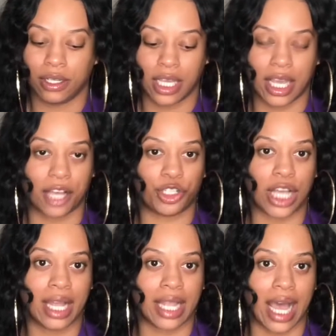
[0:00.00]
he got
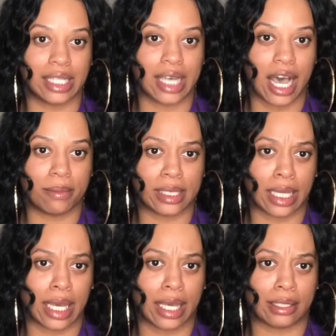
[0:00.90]
shot 9 times, I
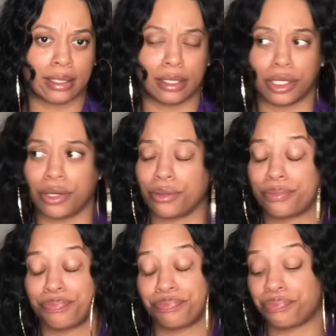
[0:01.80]
guess,
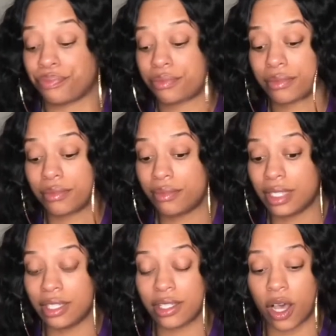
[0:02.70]

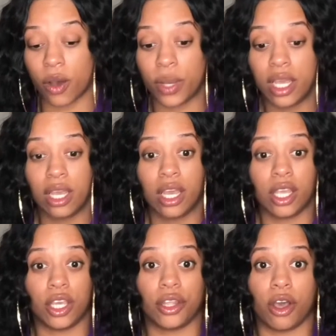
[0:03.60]
So,
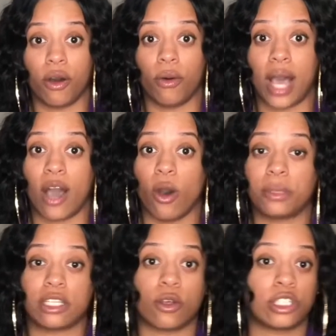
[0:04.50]
I hope
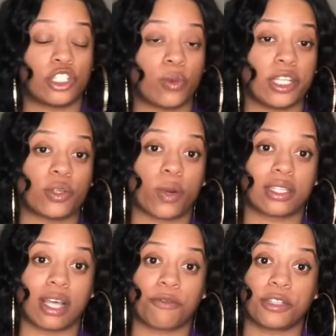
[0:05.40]
this whole situation
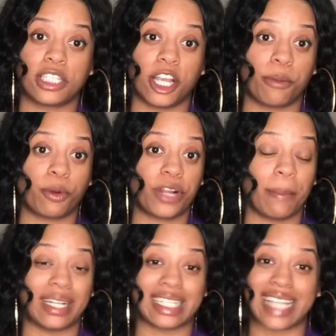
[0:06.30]
works out for Teairra Mari,
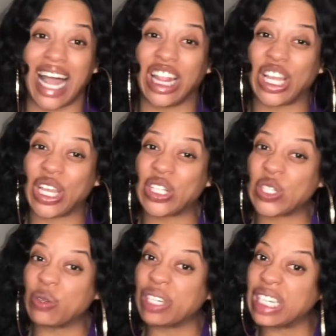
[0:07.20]
but it's not looking
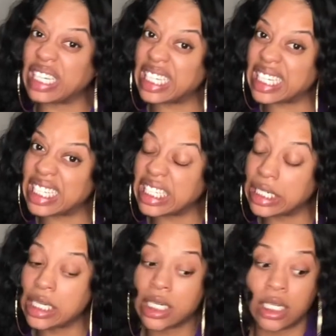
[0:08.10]
too good.
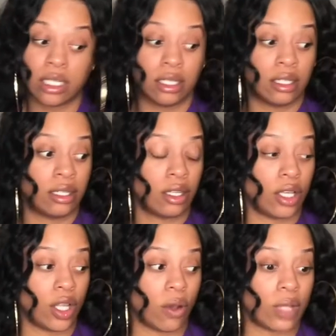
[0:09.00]

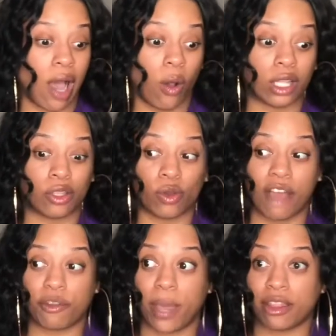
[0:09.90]
Not only do you
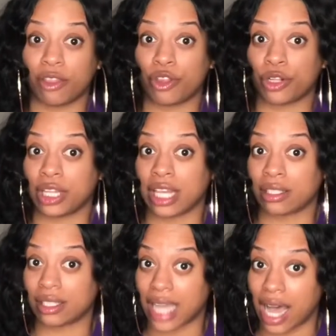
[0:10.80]
have to pay the
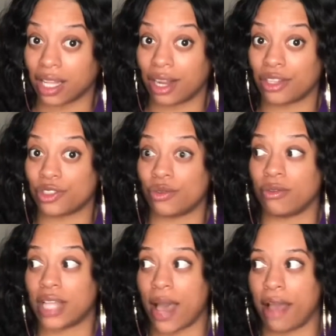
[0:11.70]
$30,000, you
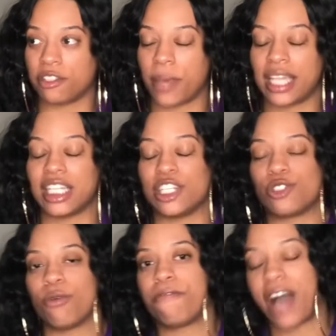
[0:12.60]
now have to pay an
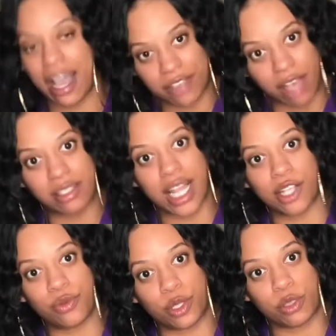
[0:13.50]
additional
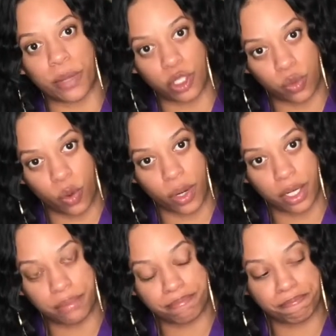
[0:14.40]
$5,000 for this bench warrant.